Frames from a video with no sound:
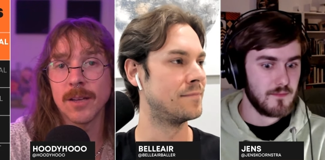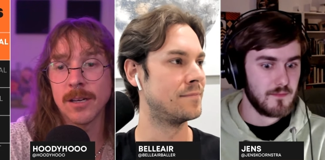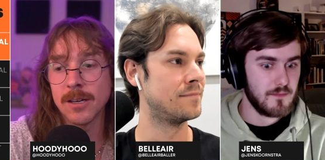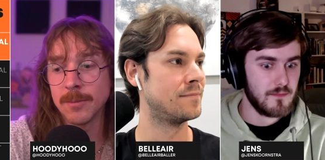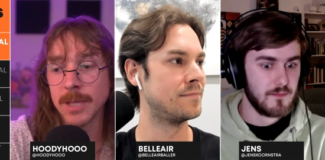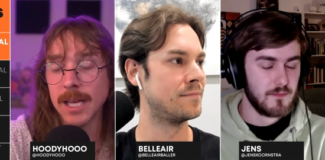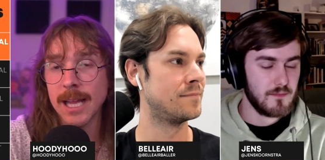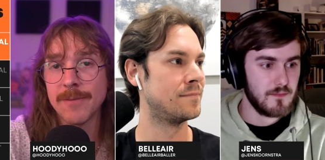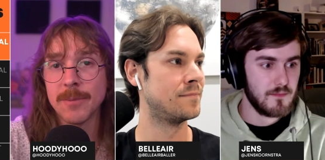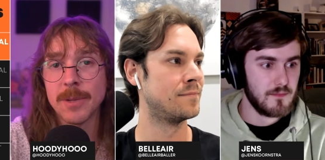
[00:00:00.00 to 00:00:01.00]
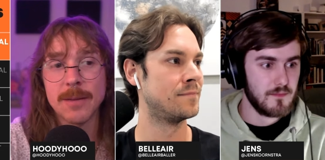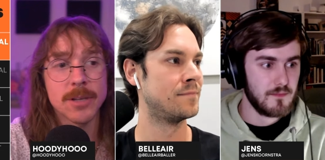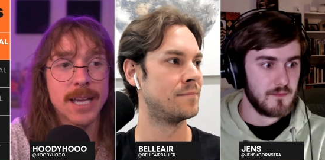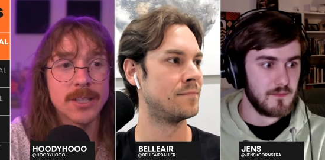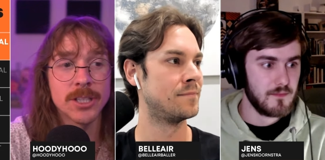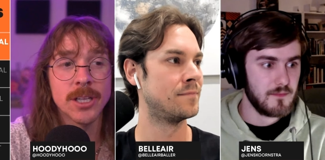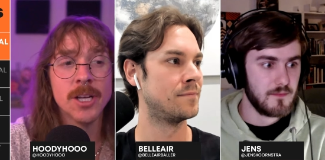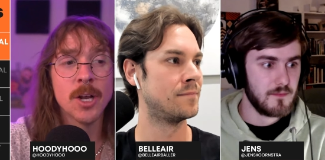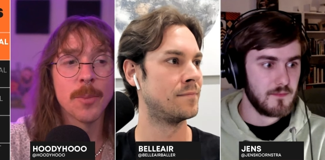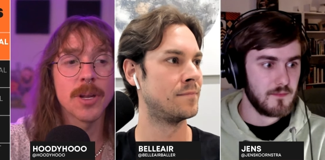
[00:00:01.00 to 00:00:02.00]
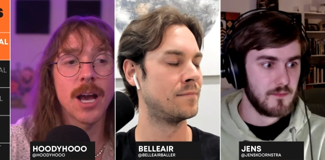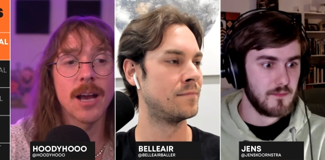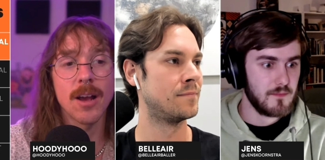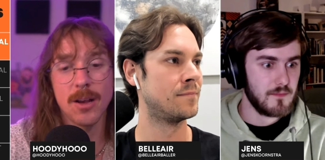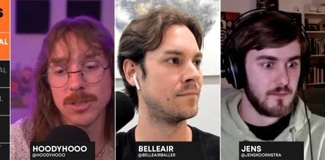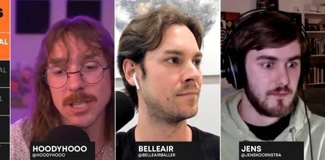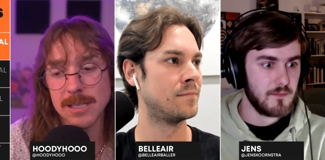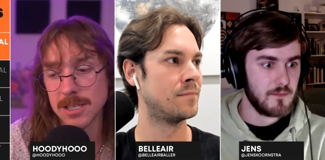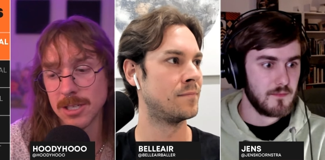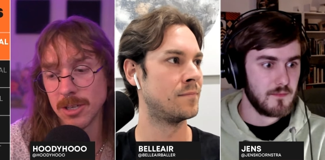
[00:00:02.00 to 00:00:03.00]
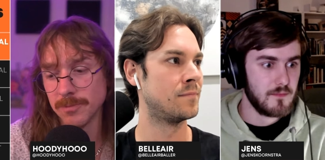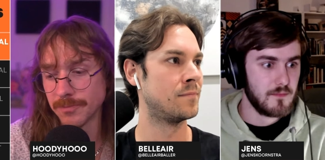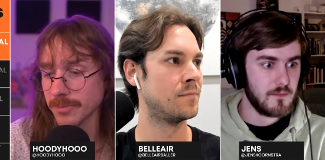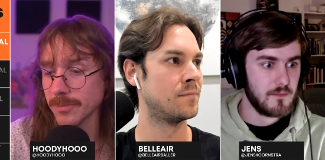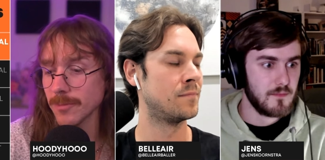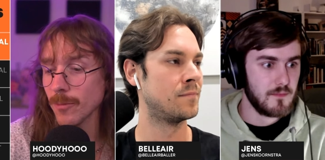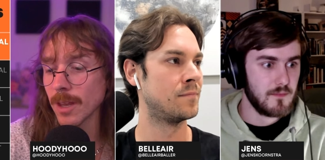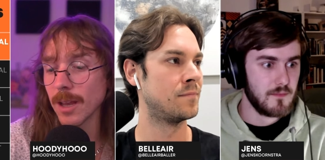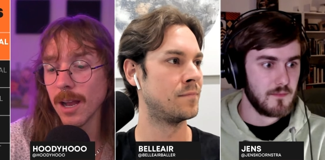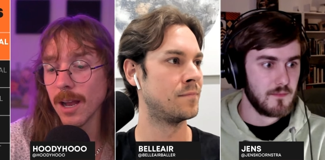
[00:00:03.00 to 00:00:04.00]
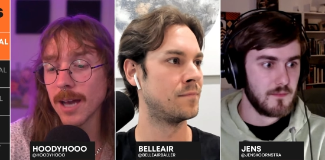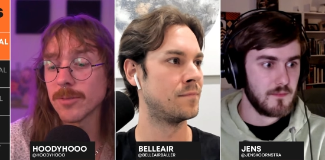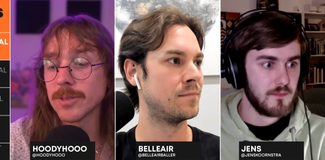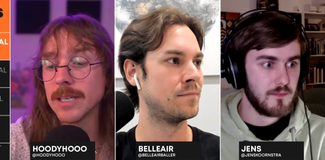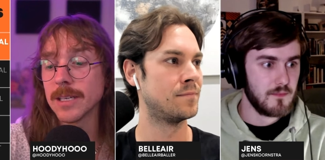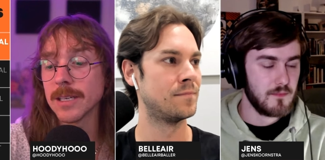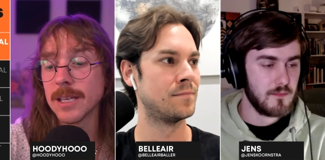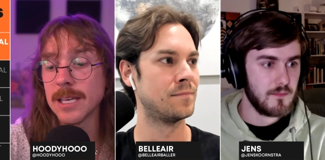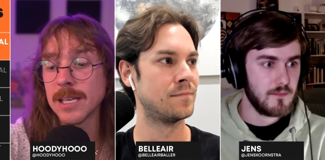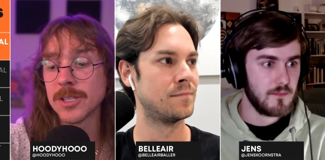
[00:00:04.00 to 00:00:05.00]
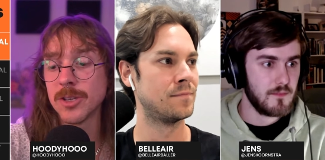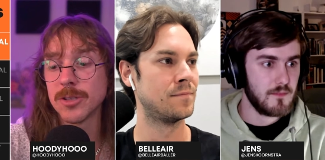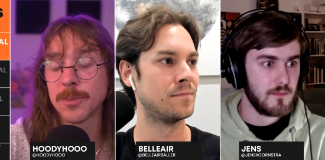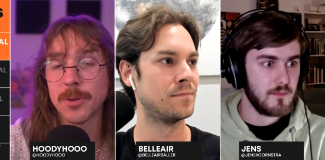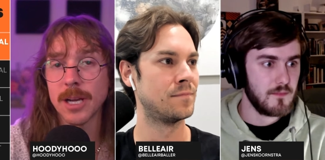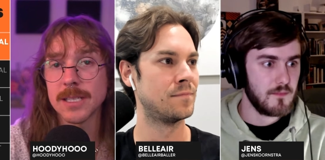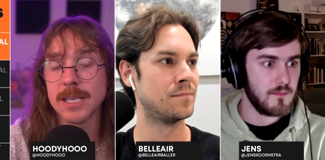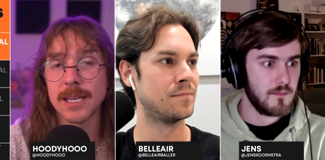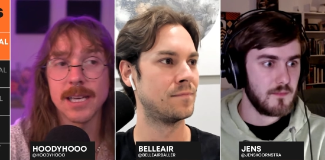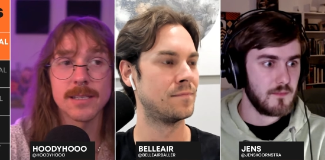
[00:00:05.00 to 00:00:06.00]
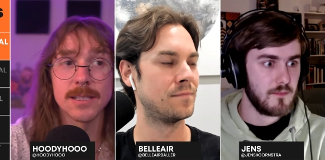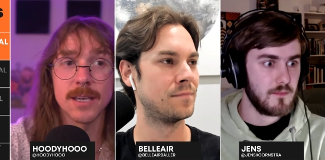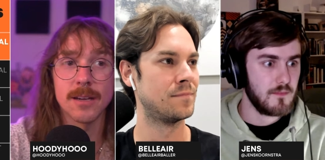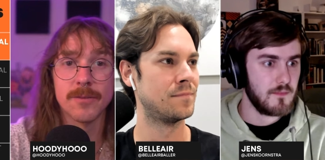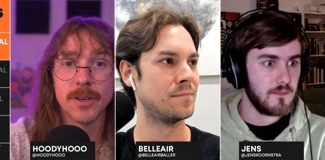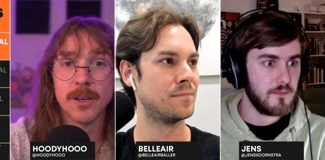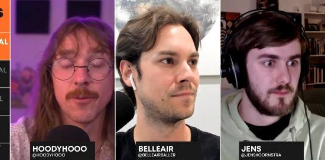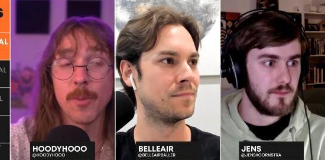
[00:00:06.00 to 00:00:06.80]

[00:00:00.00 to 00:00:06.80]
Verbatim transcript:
Speaker 1: um, not having been able to catch it. But I, I, will say this, you know, I don't think it is too surprising. And I guess this kind of, for